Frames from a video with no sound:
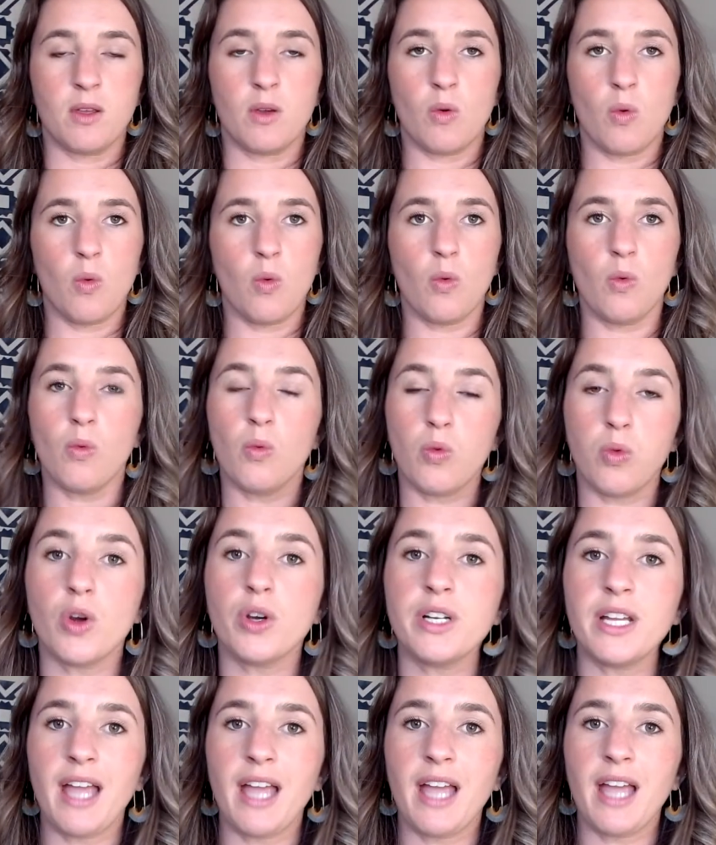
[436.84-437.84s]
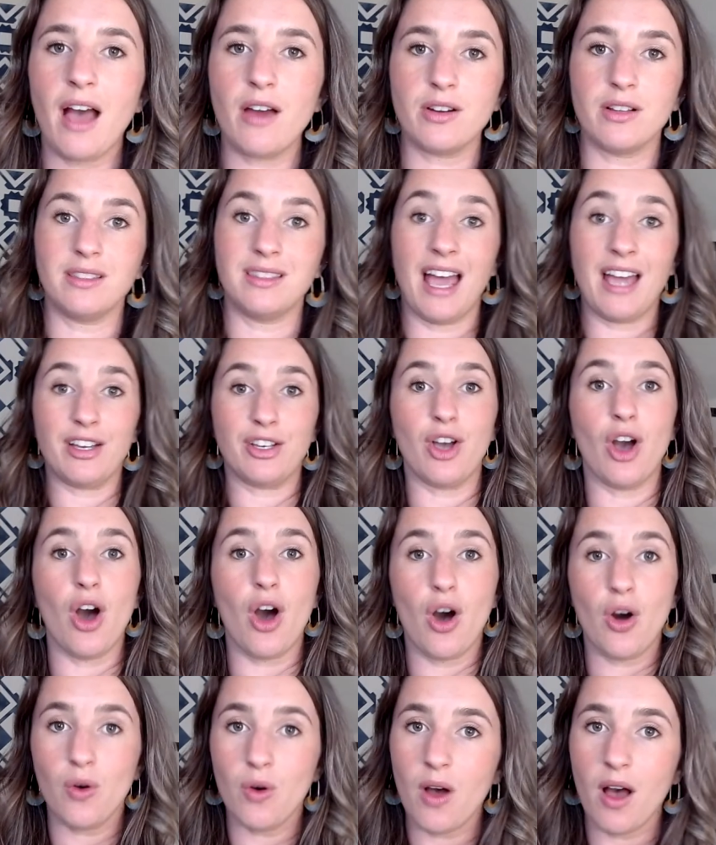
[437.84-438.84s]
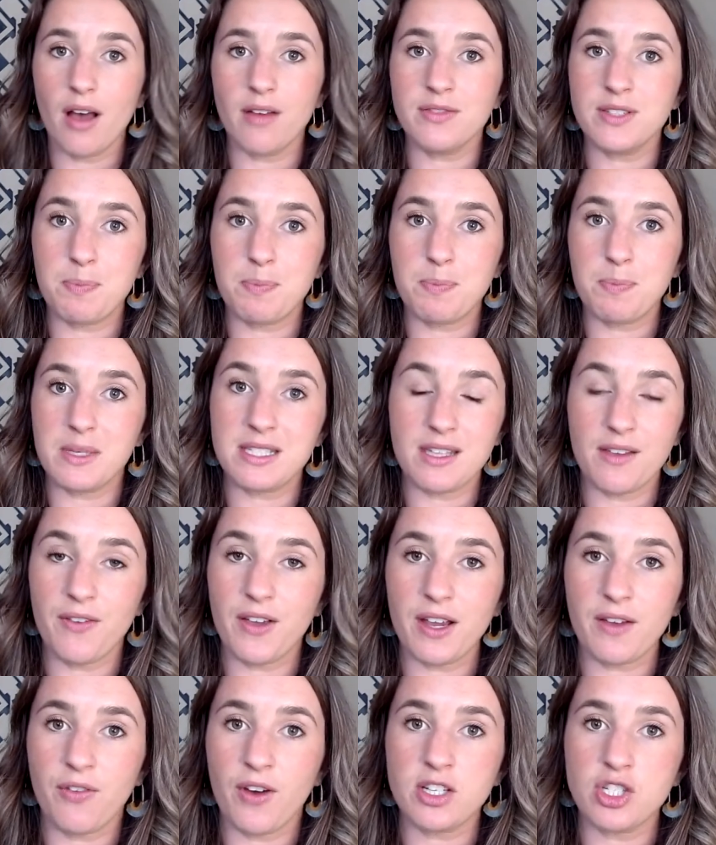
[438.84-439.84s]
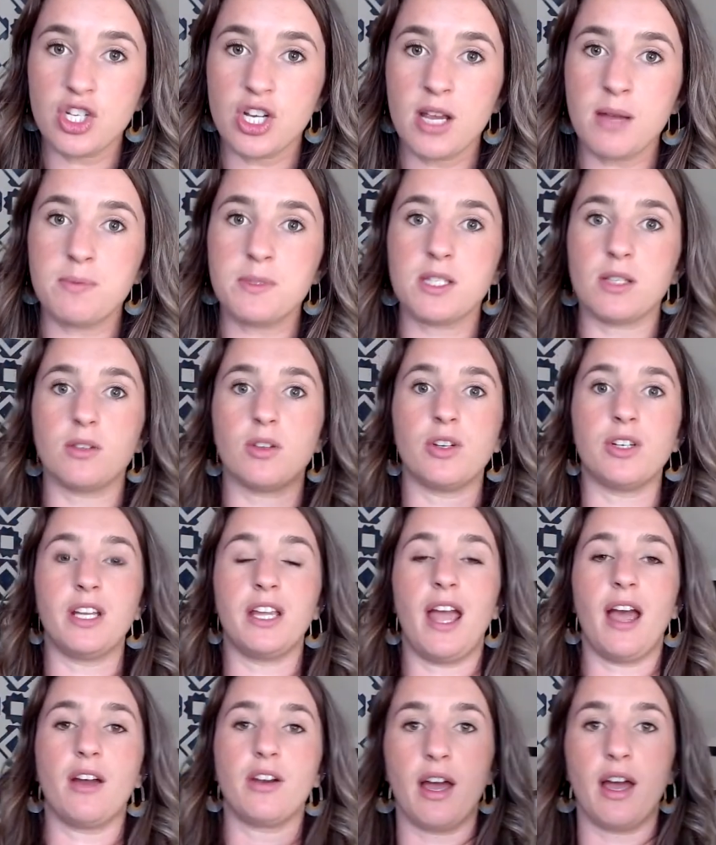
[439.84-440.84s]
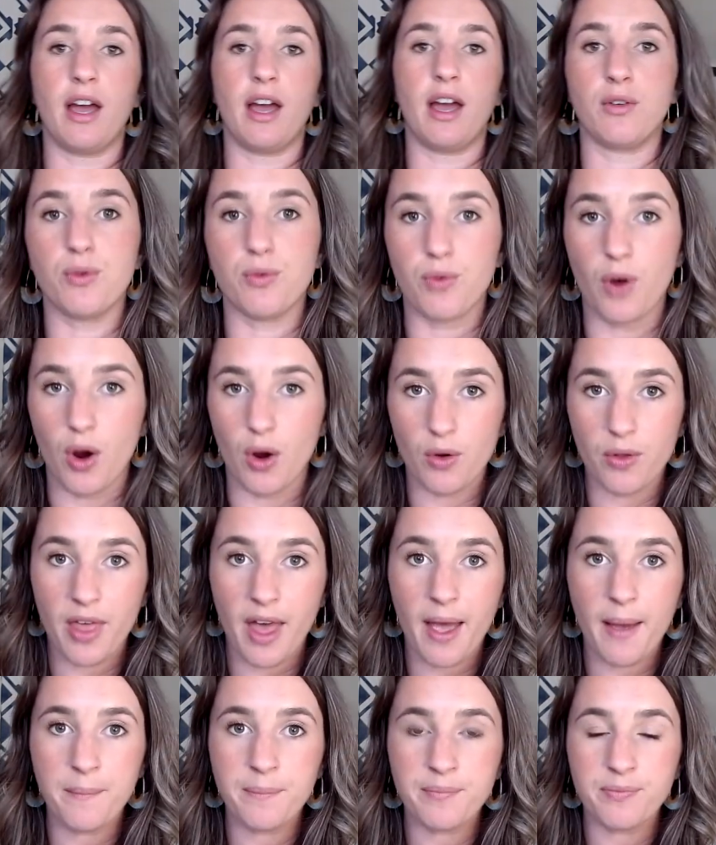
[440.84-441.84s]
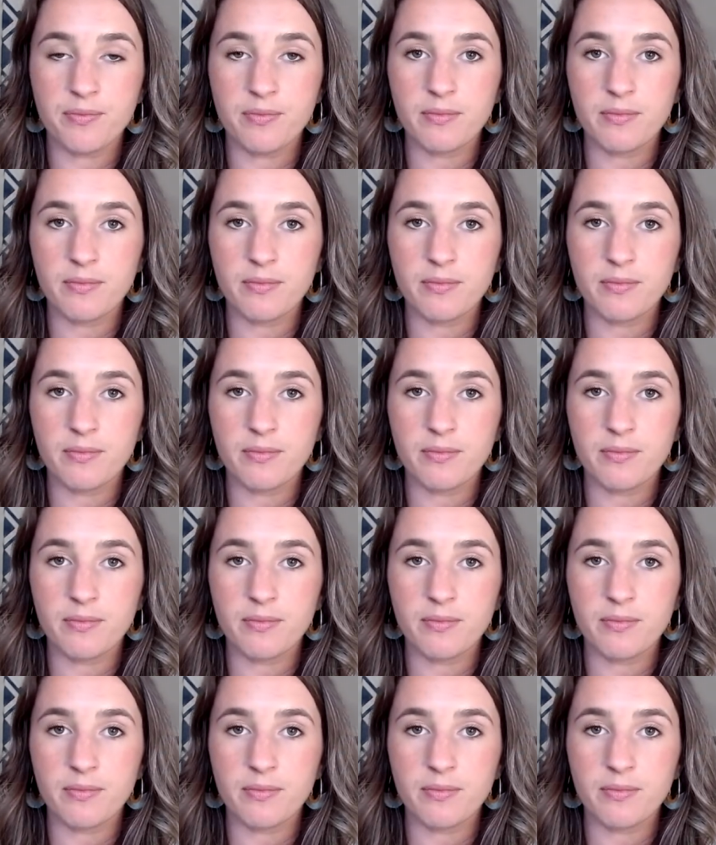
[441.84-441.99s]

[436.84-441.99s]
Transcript: learning how to let go of specific friendships, learning how to outgrow them,